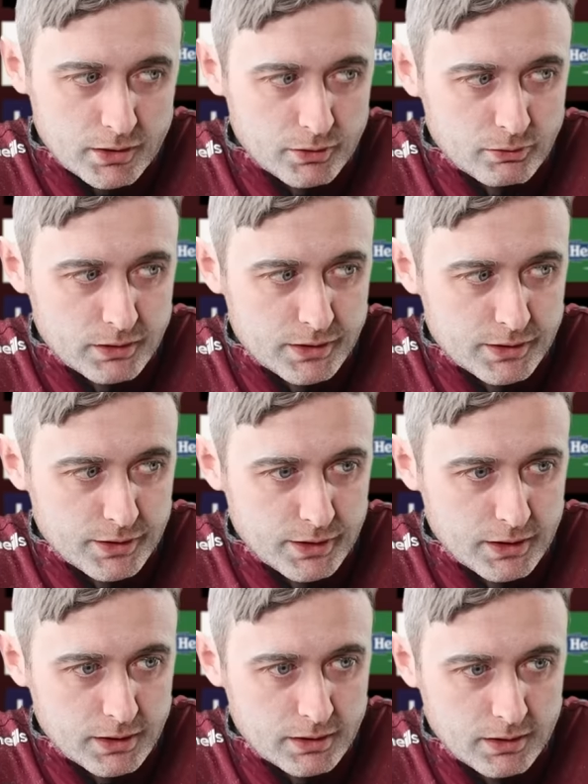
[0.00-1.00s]
You know,
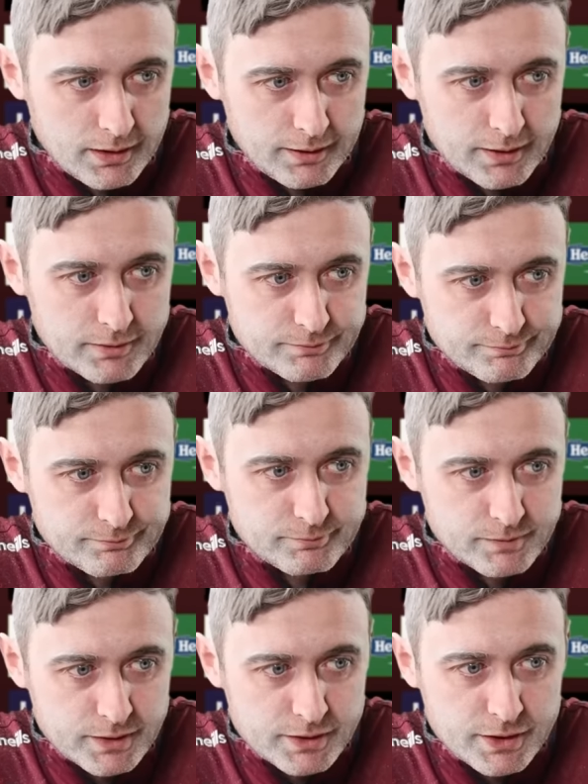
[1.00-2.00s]
and I think
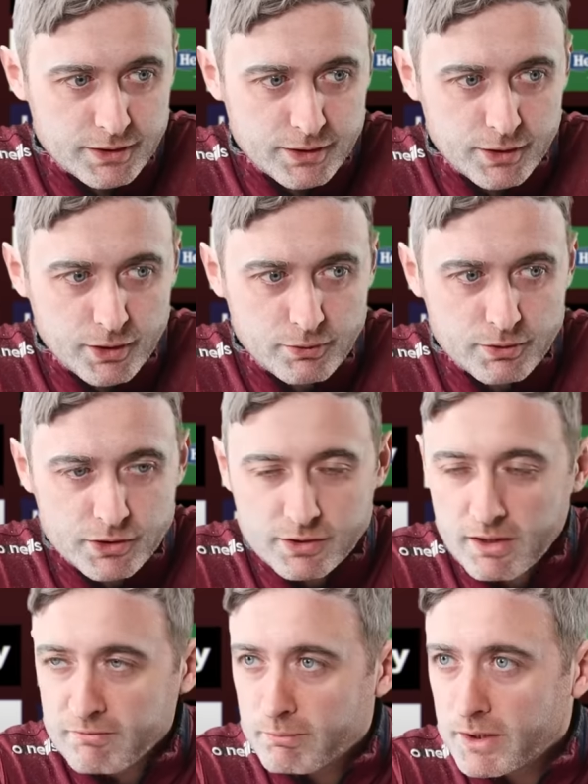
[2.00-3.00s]
this season now we
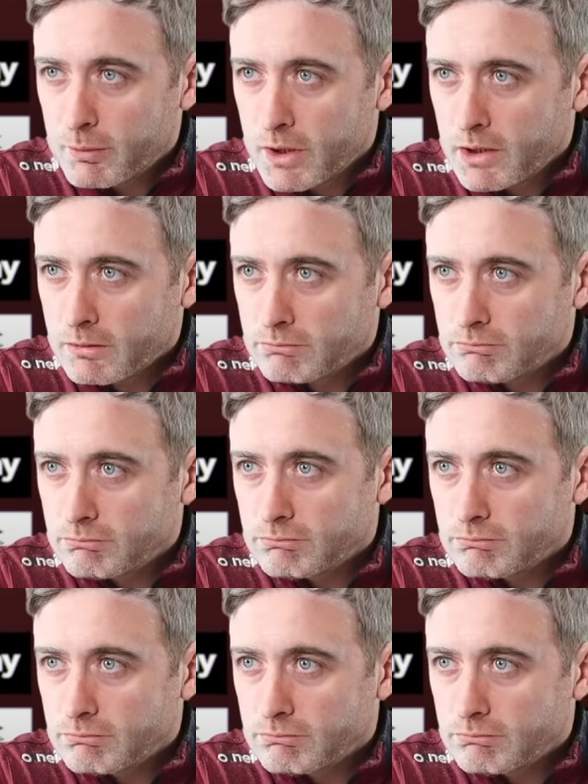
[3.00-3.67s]
just haven't played well.